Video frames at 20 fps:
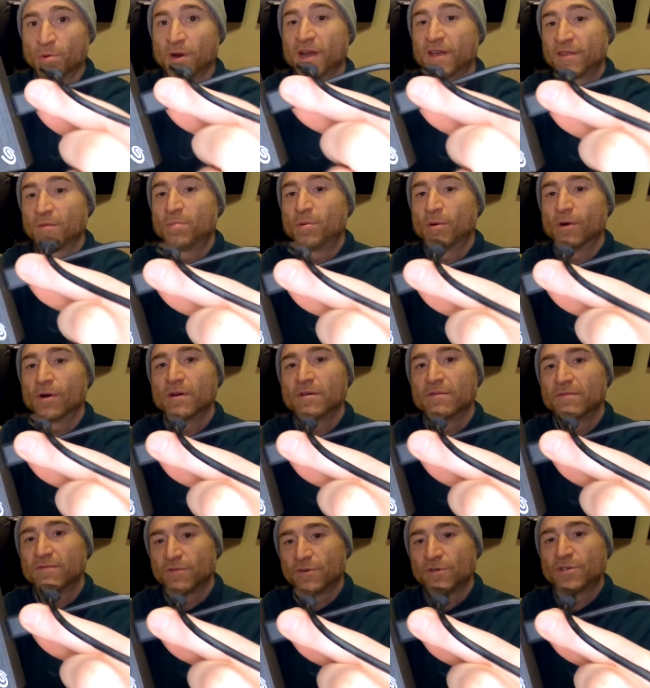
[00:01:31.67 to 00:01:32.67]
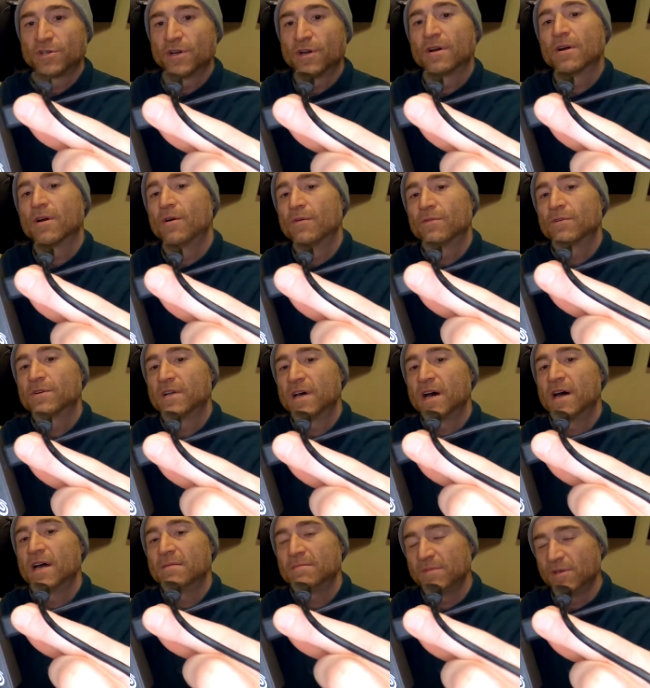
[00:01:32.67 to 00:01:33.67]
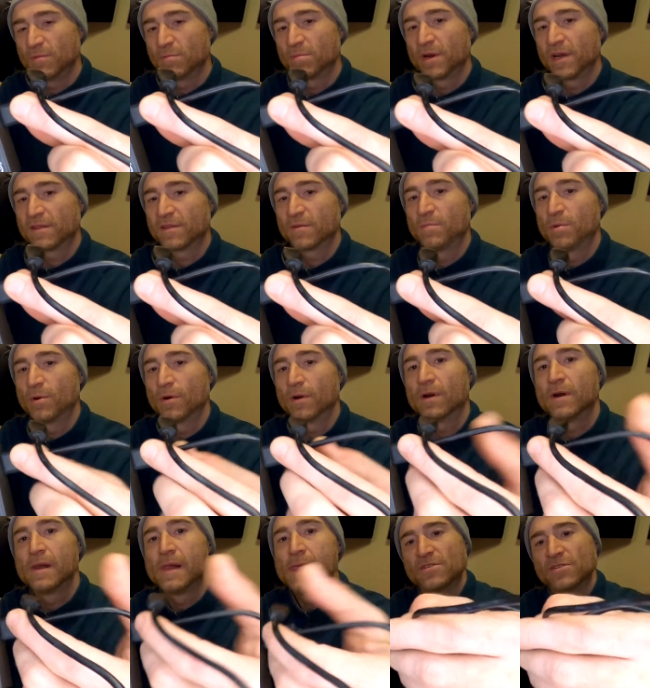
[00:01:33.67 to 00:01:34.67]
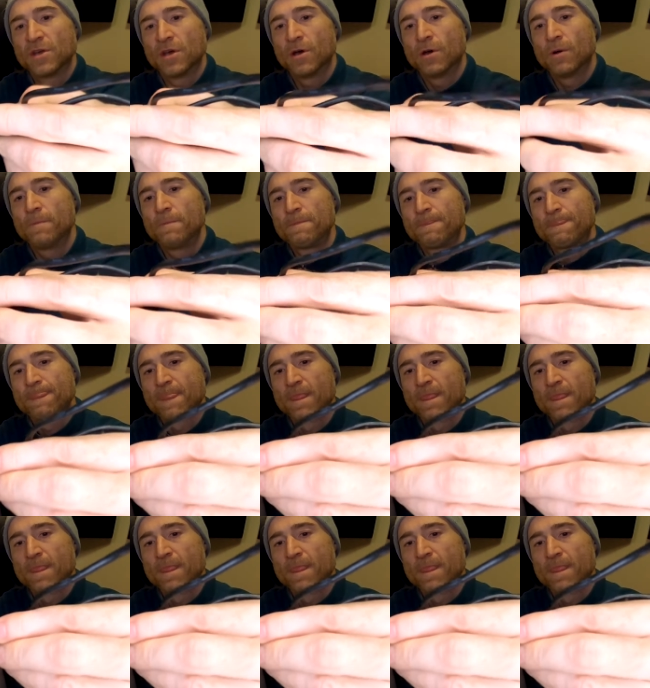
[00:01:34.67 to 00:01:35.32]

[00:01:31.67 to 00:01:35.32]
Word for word: break the port for sure. Over time, you'll break the port. So